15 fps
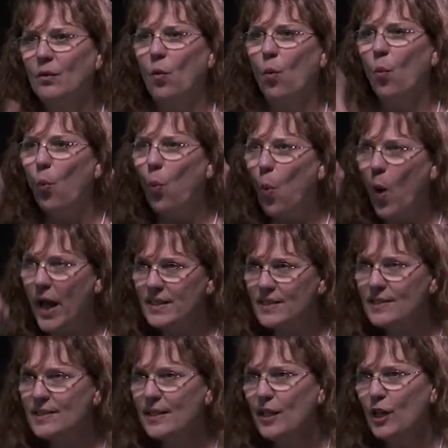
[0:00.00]
one
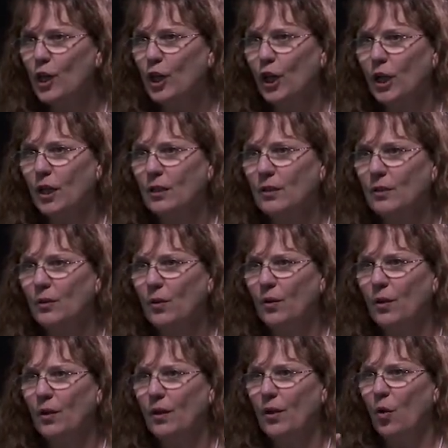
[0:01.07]
skill
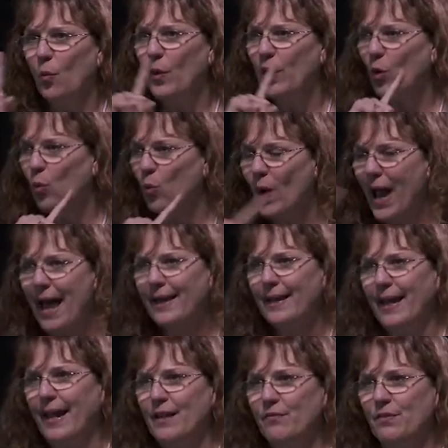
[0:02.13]
would
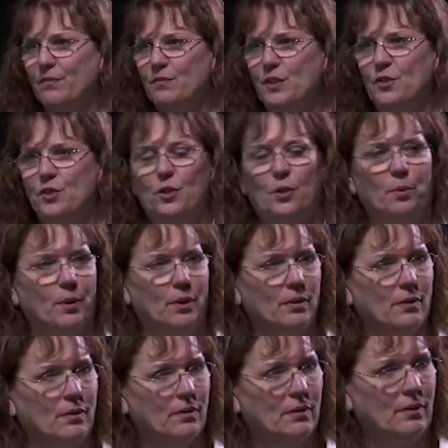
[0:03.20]
eradicate 52
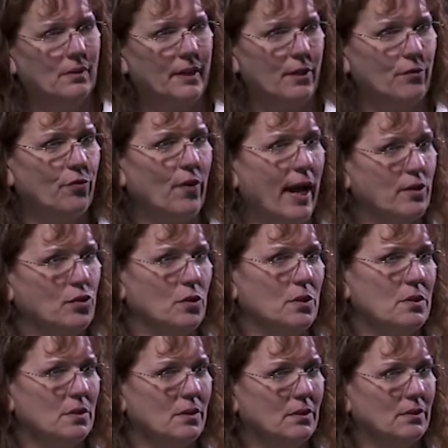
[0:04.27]

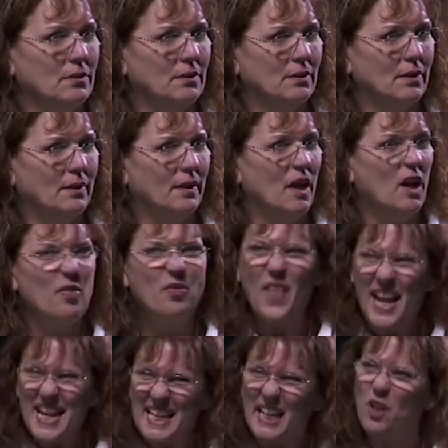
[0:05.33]
infractions.
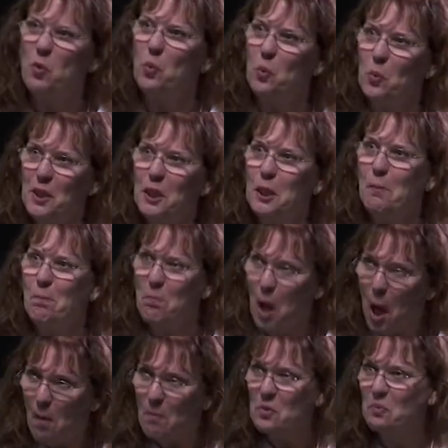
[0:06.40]
They get really
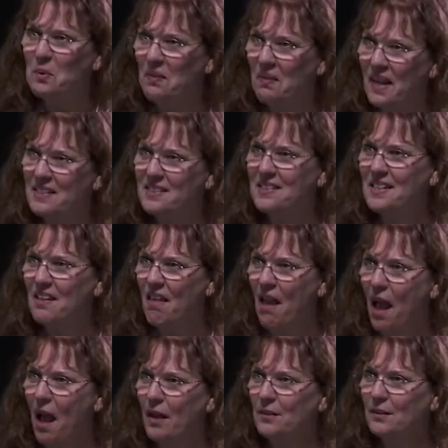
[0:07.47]
pumped when they see
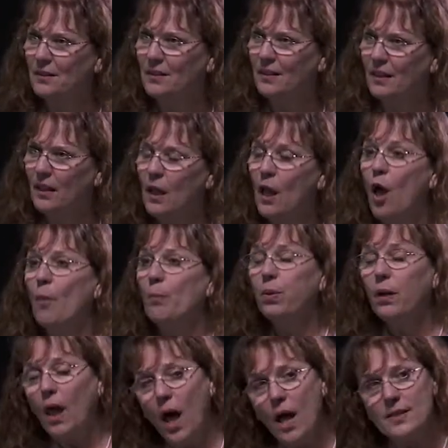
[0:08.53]
that.
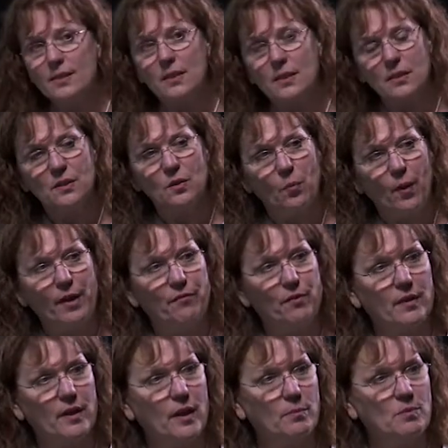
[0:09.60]
Plus, this is a way for
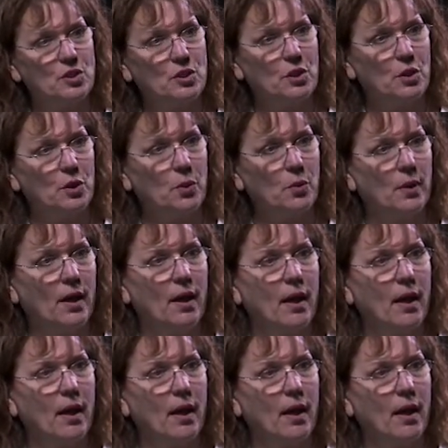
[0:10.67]
them to